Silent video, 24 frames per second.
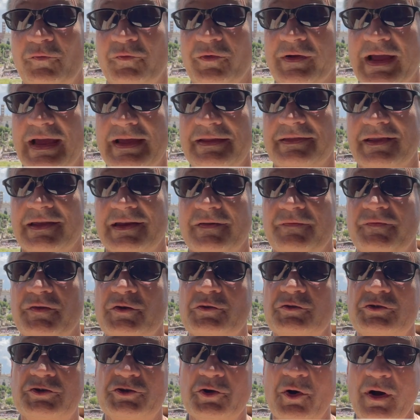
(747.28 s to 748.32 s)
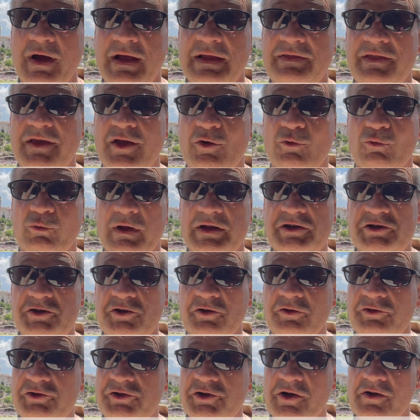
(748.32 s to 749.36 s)
forget that if you join the
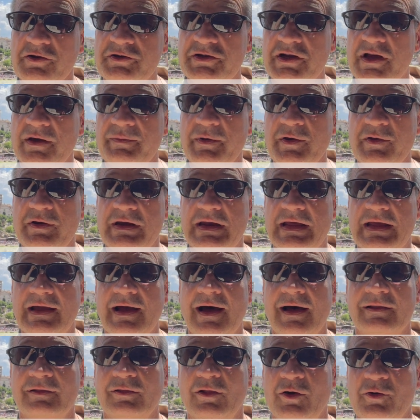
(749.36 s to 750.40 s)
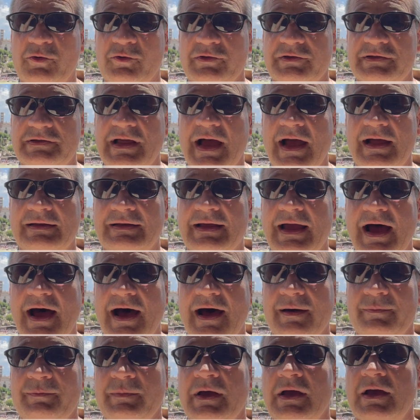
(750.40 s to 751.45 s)
original church community on
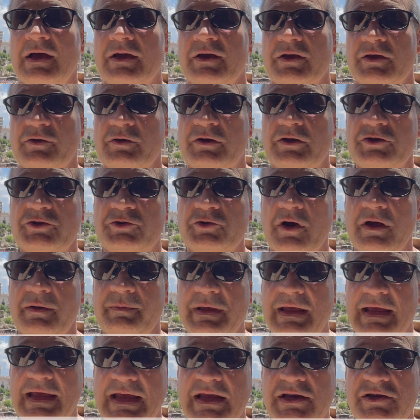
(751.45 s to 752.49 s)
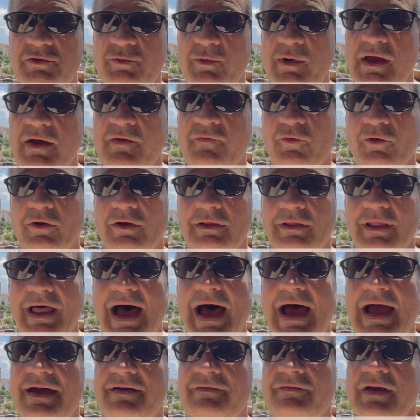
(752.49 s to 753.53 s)
locals.com, you can join me each week for a
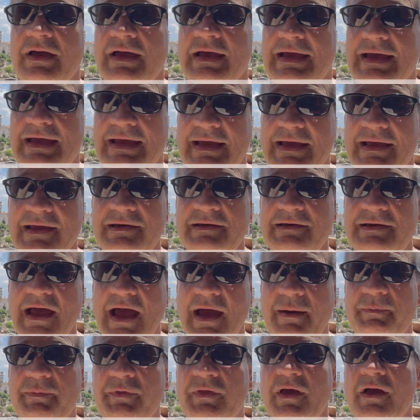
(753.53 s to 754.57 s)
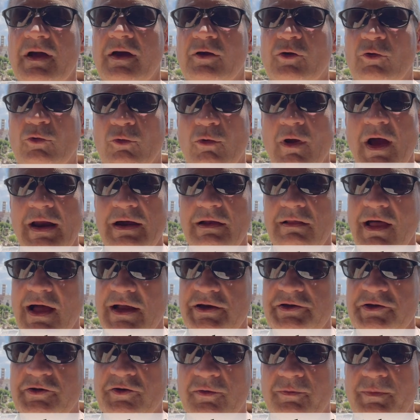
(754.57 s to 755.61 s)
live, in-depth,
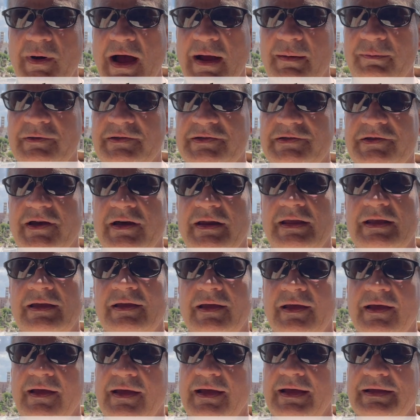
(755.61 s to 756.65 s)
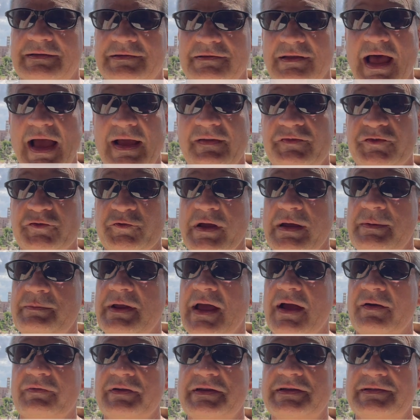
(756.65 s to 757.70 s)
chronological Bible study. It's live streamed
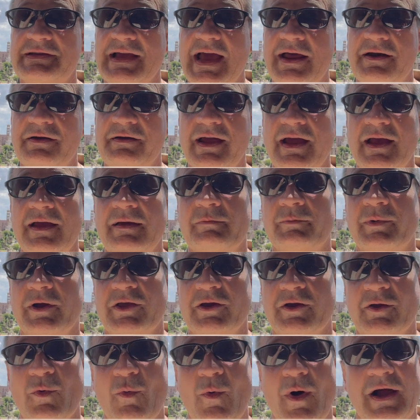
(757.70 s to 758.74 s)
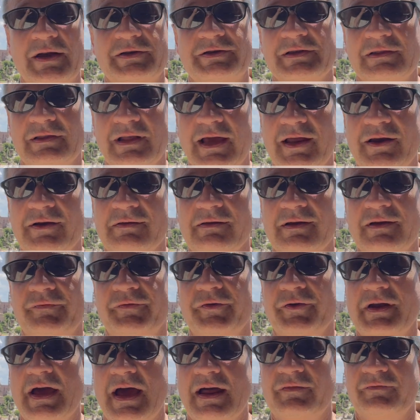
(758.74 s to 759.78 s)
every Saturday, but you can watch it later if
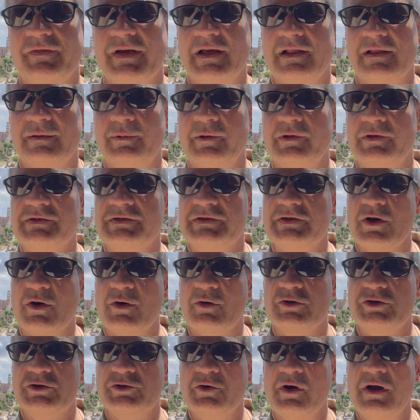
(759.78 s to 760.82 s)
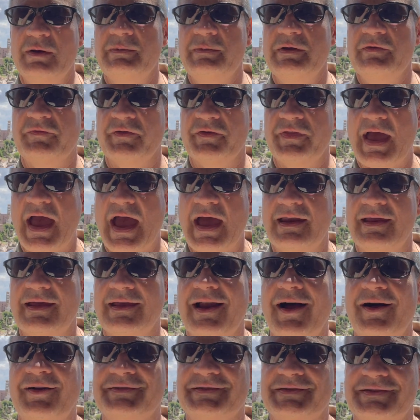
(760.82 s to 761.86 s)
you're not available. So join me for that, and
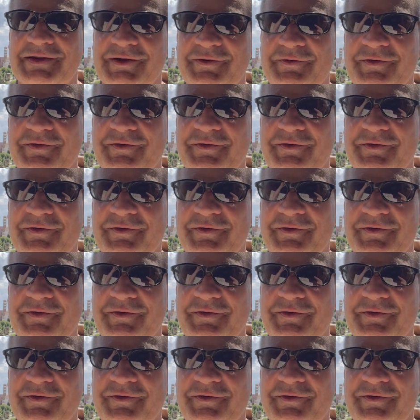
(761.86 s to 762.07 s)
I'll see you